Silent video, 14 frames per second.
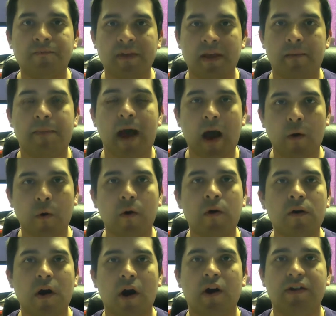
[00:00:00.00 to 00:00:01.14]

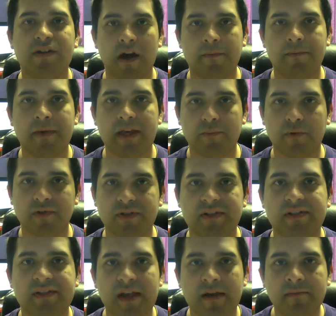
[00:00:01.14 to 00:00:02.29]
empower our young people to
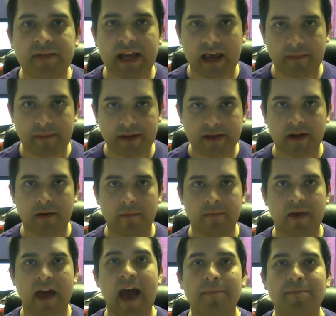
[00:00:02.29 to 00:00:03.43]
someday become
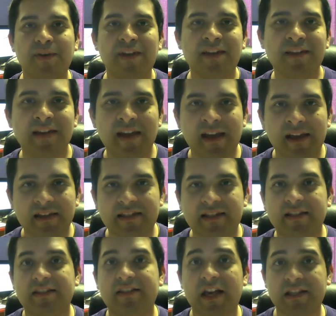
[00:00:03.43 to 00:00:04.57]
happy,
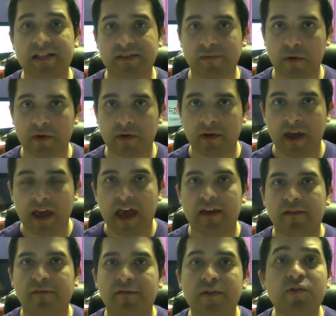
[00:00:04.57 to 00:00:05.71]
successful,
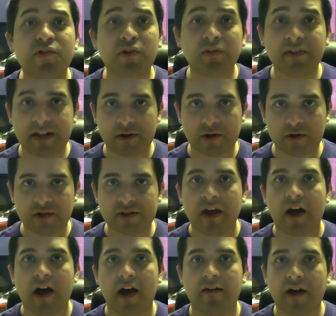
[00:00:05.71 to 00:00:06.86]
and future
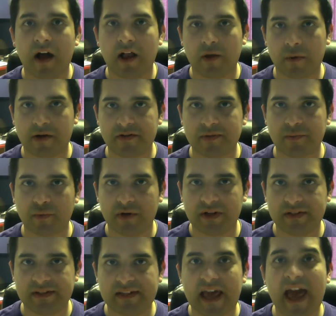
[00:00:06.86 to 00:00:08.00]
leaders of Colorado
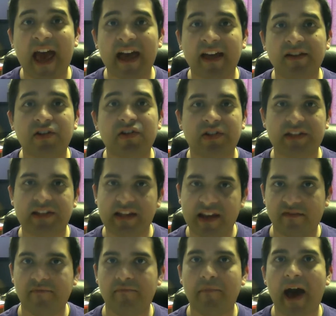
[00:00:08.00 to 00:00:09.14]
Springs, and to
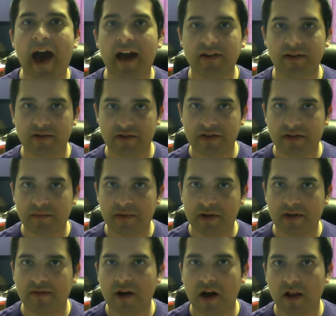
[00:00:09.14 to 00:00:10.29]
give back to the
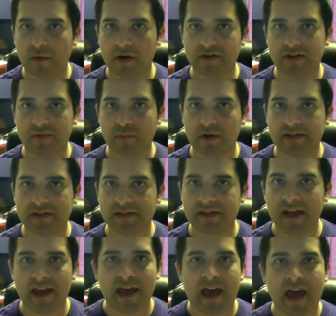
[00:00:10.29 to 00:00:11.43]
community of Colorado
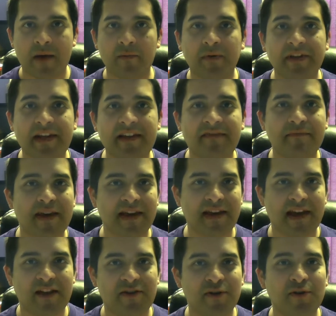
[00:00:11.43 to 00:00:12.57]
Springs. And believe me,
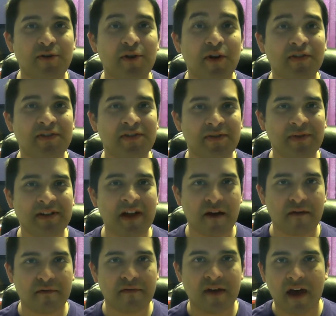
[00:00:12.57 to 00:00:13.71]
and you'll learn soon
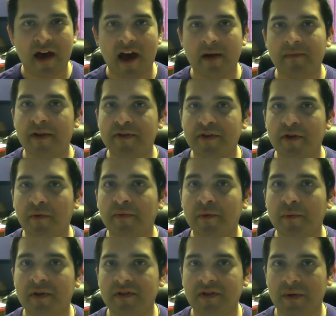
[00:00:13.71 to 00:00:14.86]
enough, I'm not the only
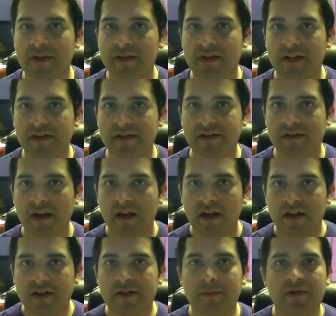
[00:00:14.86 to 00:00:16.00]
one doing this.
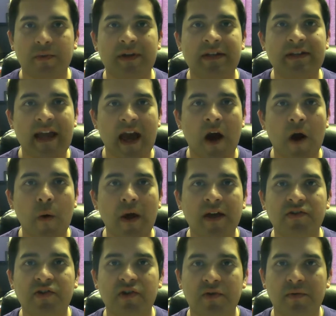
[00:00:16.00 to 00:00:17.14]
So between now
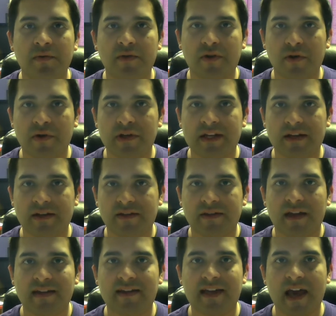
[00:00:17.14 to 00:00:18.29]
and June
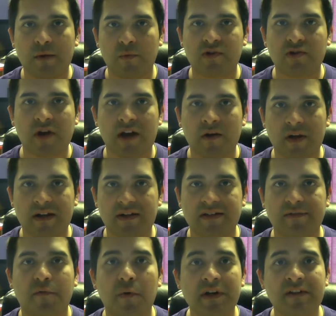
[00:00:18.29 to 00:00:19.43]
30th, again, we're trying to
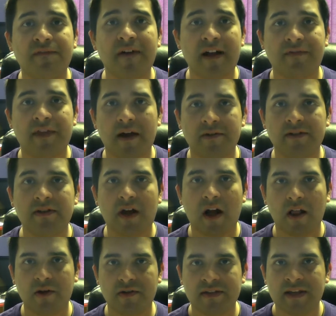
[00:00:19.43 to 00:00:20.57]
raise
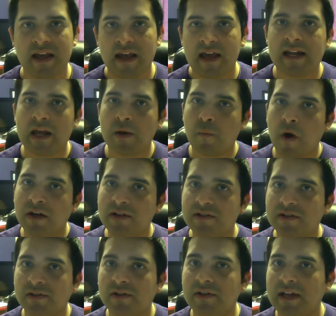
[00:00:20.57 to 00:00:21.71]
$45,000, and I want us
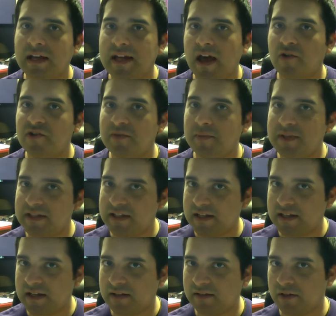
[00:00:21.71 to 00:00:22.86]
to look at
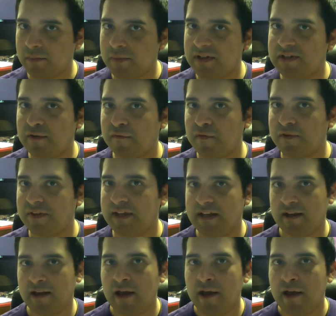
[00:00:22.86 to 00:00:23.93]
LGBT a little bit differently.